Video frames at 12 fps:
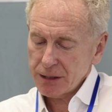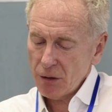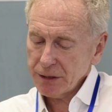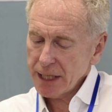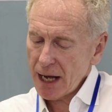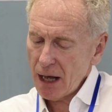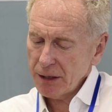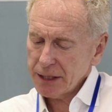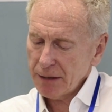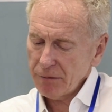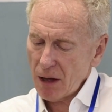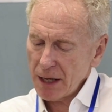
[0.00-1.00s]

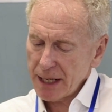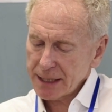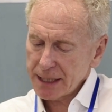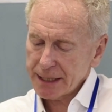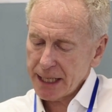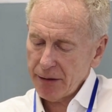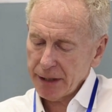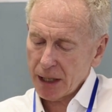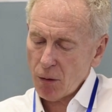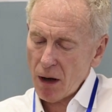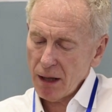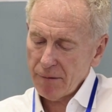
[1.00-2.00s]
sociology of law necessarily
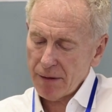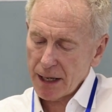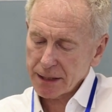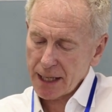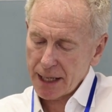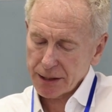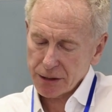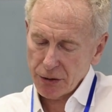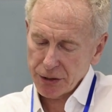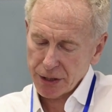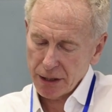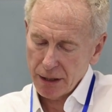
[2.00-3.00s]
qualifies that
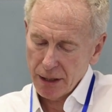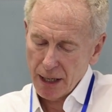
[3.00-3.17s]
assertion.